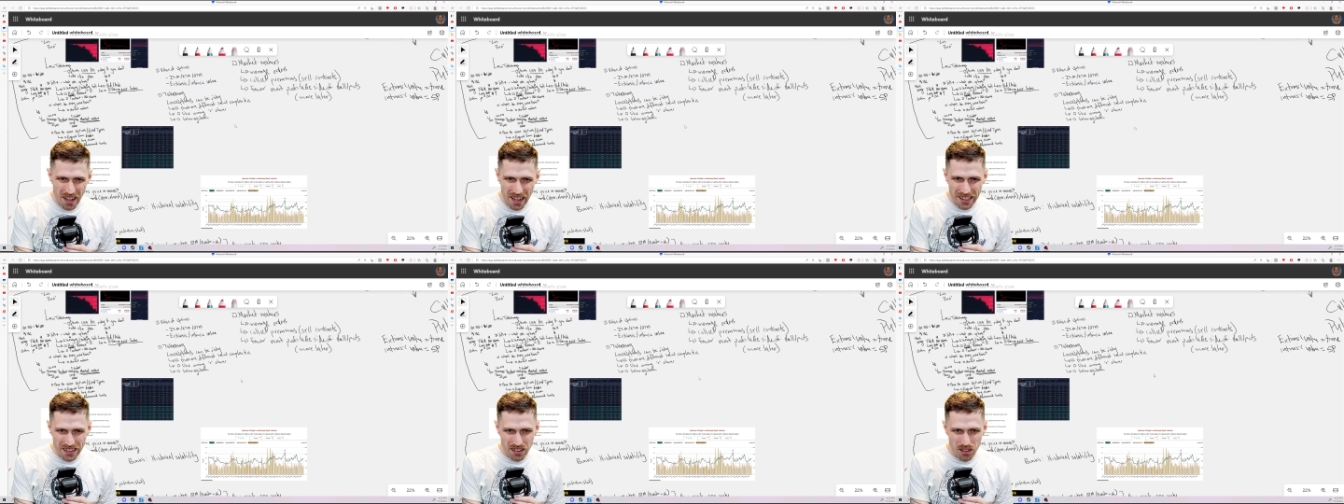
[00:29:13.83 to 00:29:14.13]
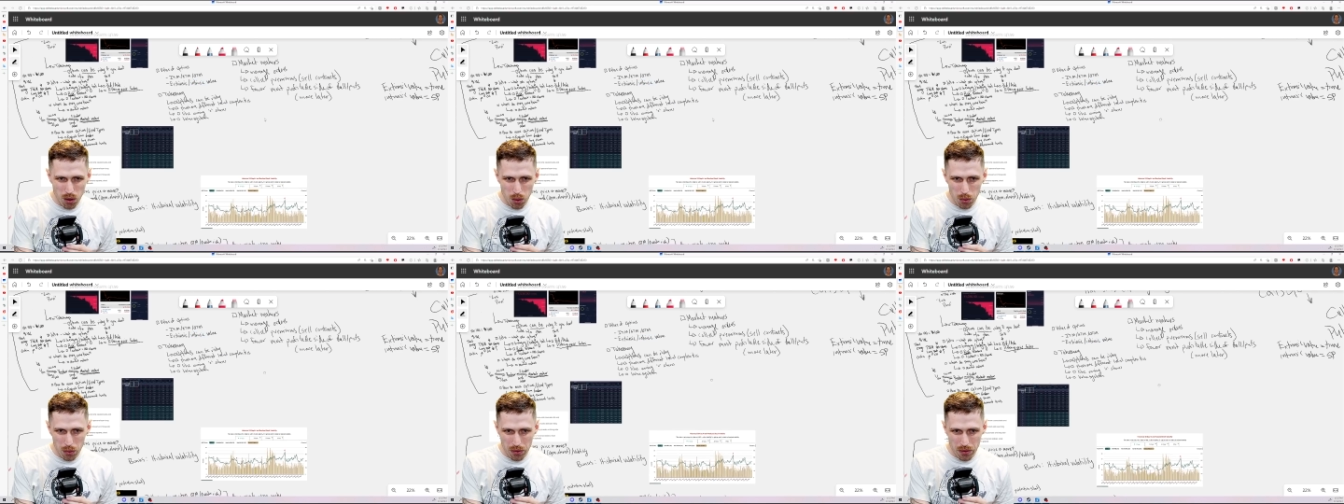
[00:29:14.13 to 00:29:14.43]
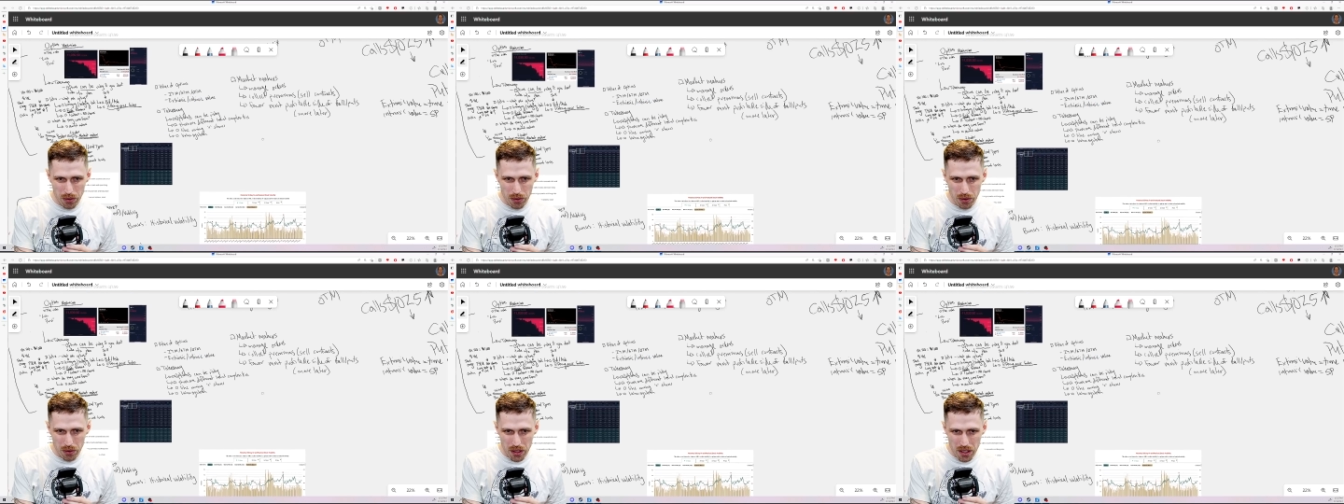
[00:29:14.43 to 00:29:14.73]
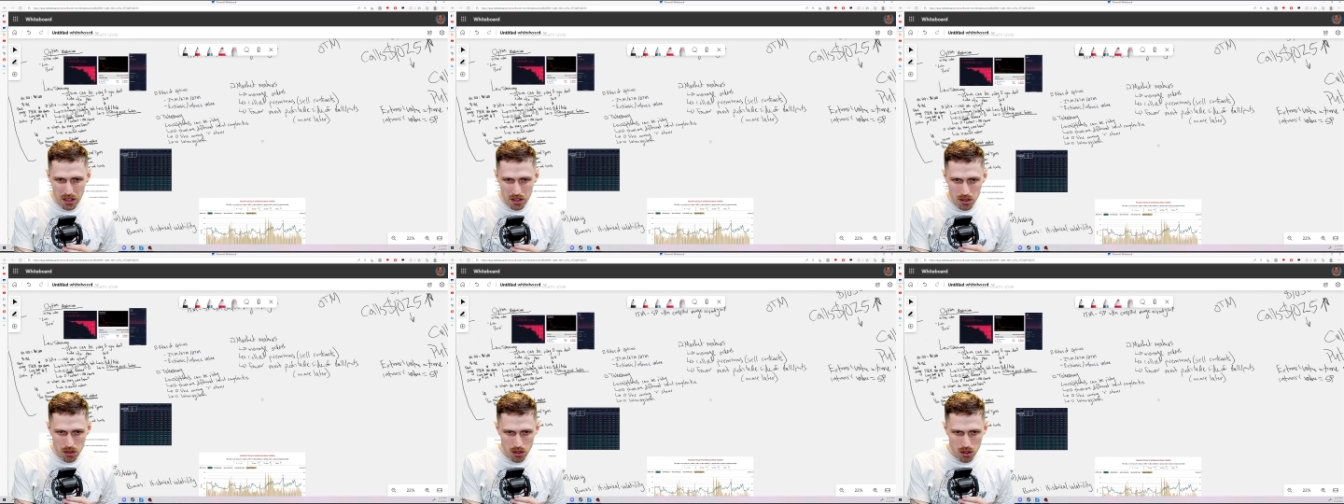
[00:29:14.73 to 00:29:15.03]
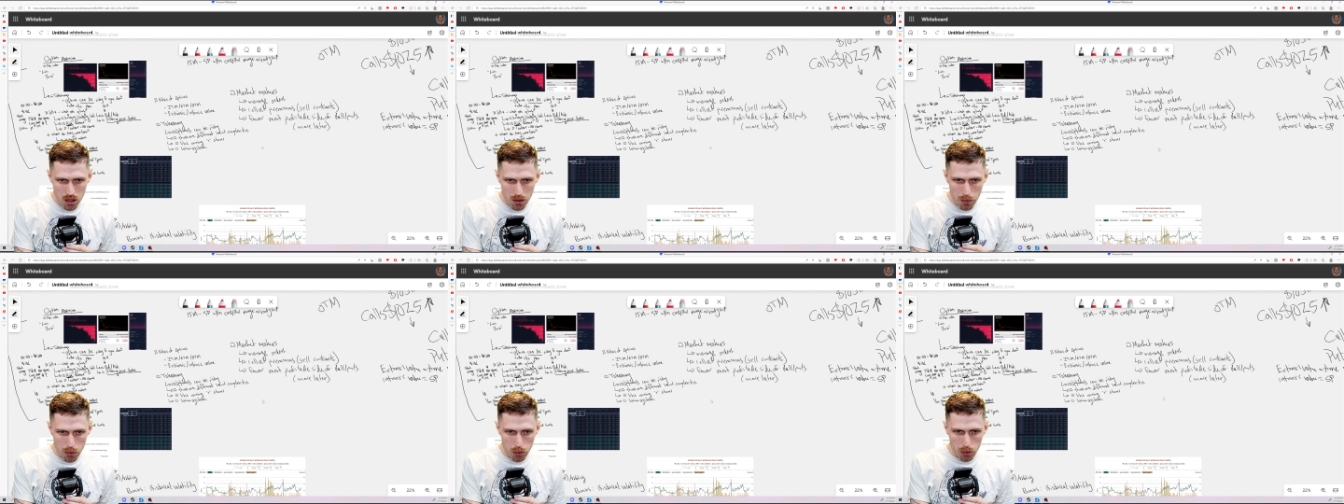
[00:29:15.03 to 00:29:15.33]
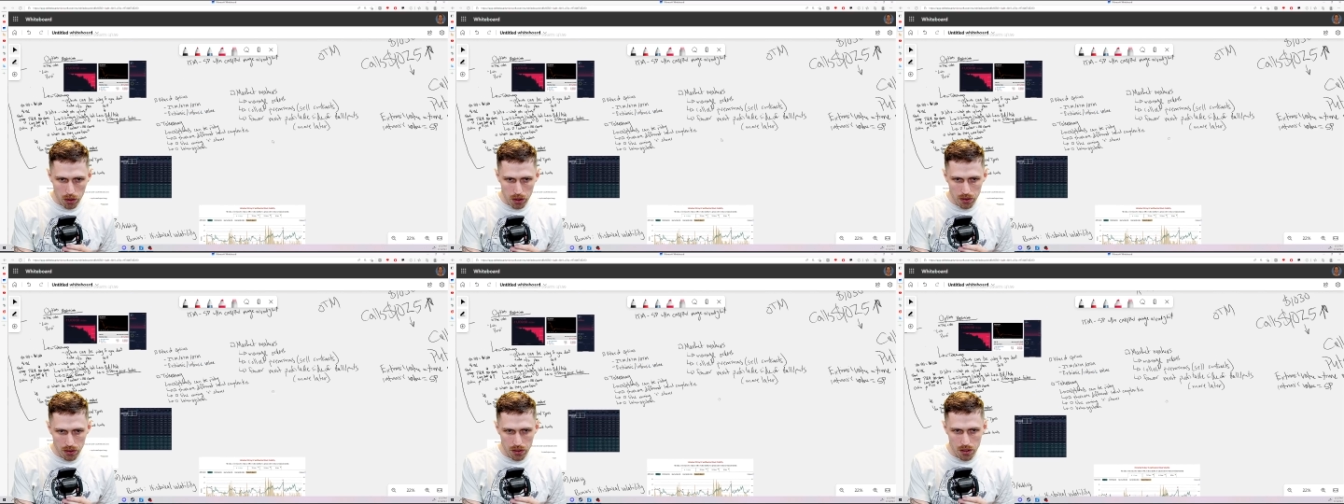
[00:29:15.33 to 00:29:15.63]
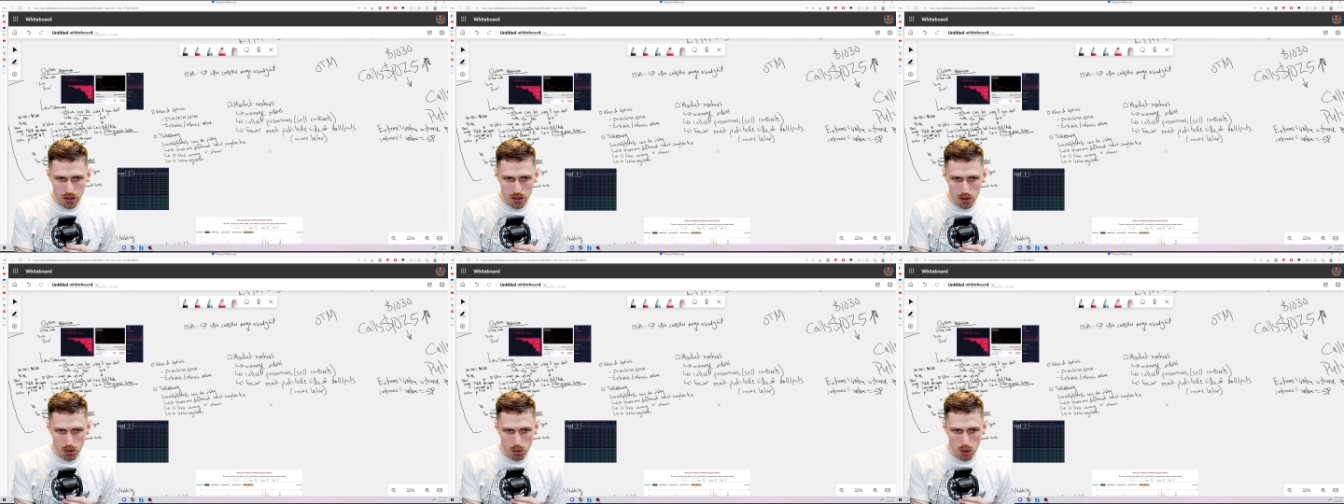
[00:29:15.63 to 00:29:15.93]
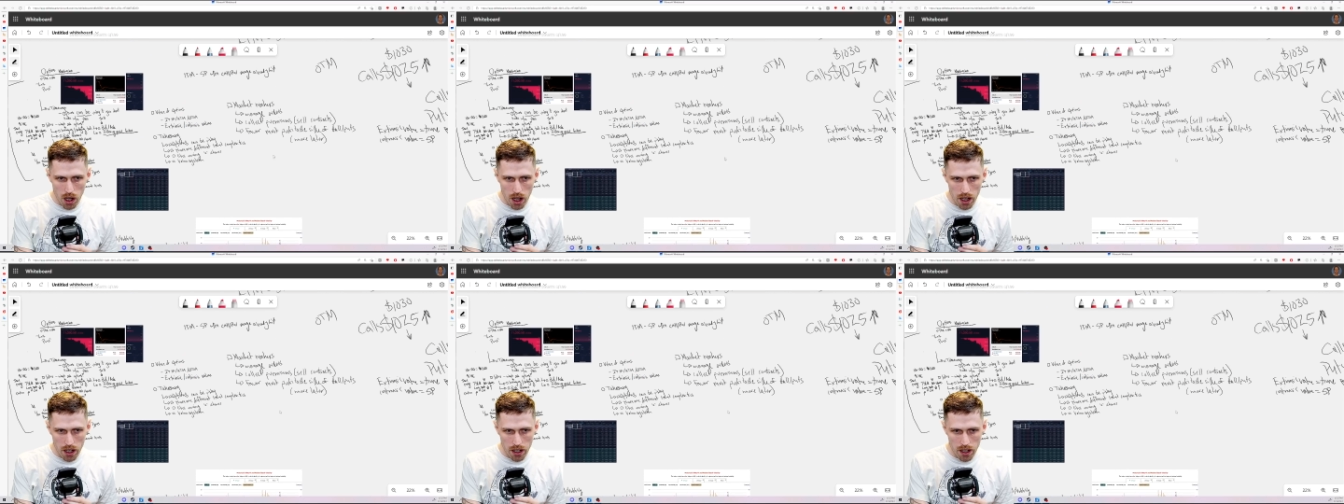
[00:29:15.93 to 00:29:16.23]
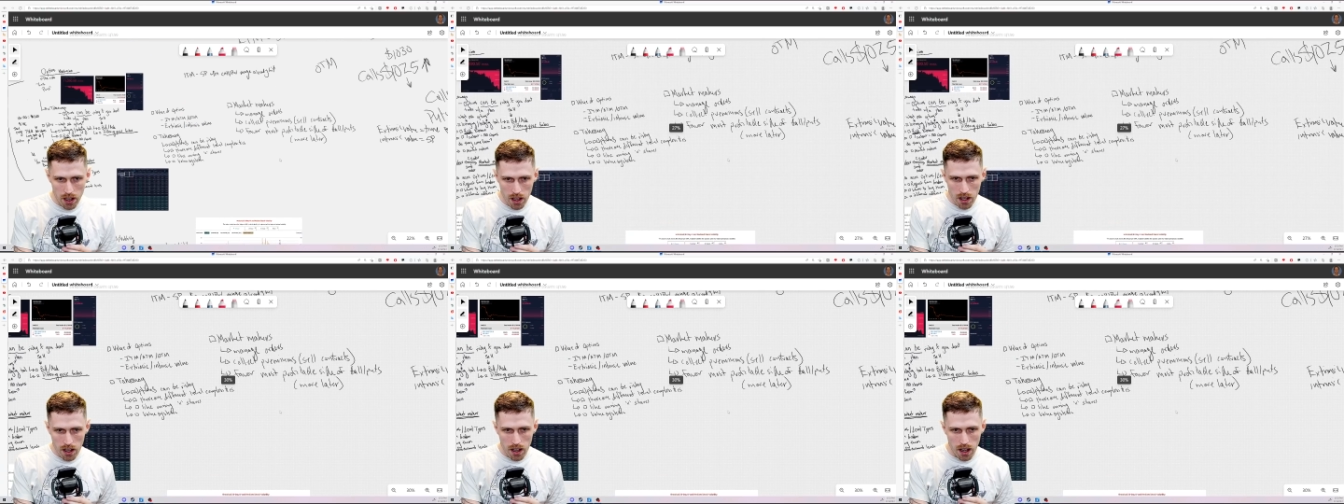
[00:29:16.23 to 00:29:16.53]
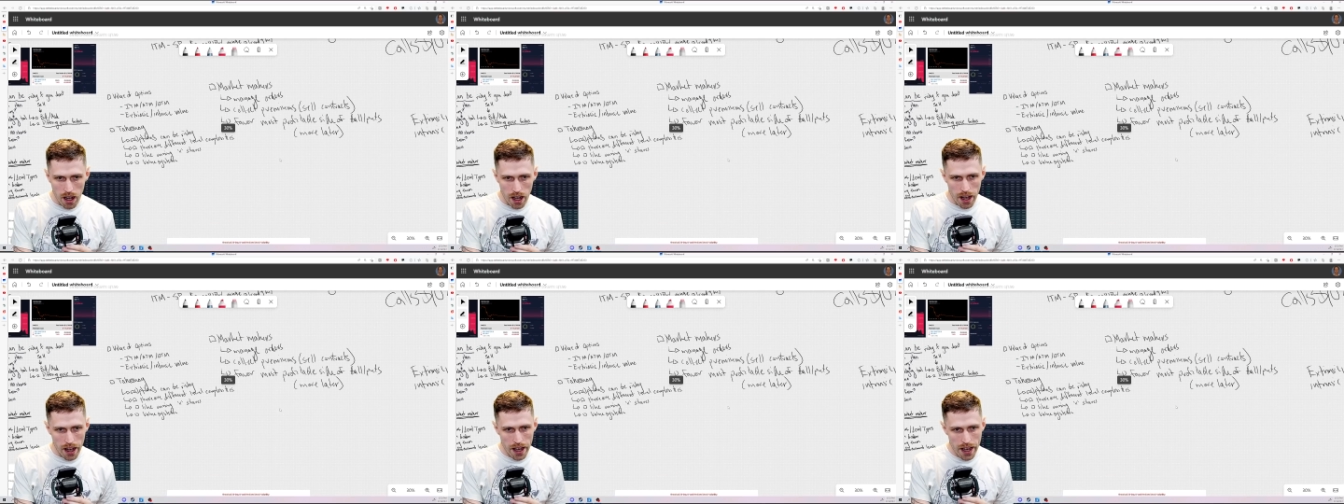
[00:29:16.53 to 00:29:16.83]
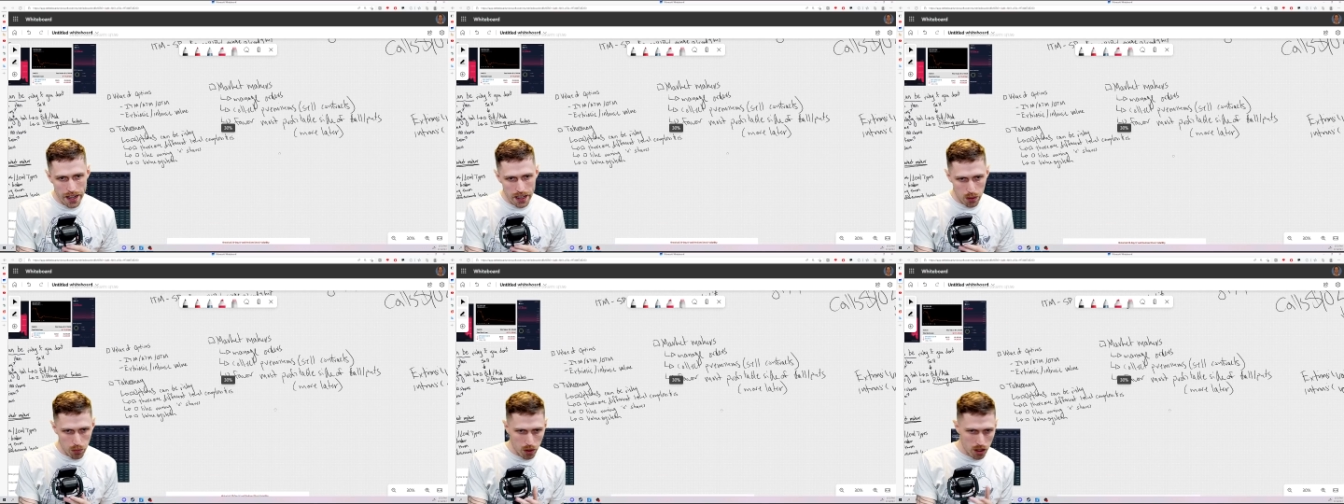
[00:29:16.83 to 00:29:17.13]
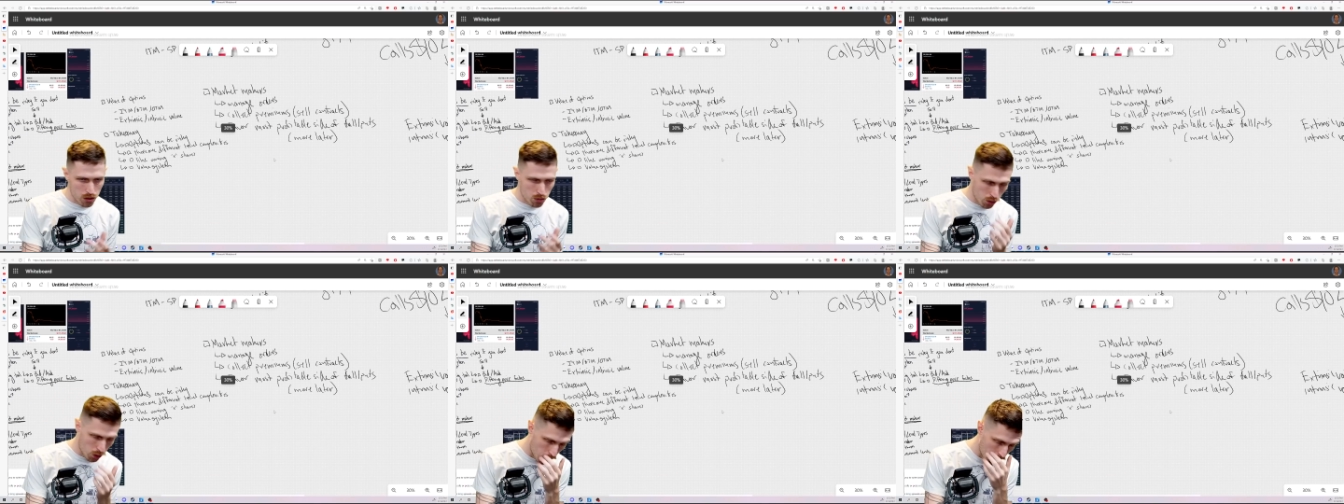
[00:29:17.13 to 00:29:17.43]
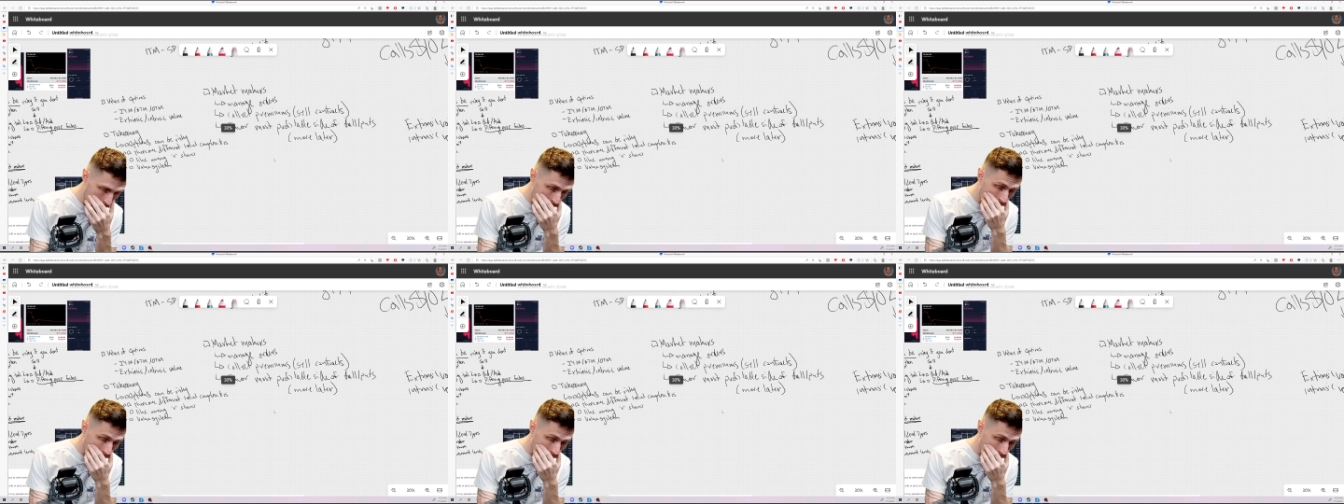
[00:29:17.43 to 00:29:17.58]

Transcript: I don't think so, but we'll continue on anyways. We're going to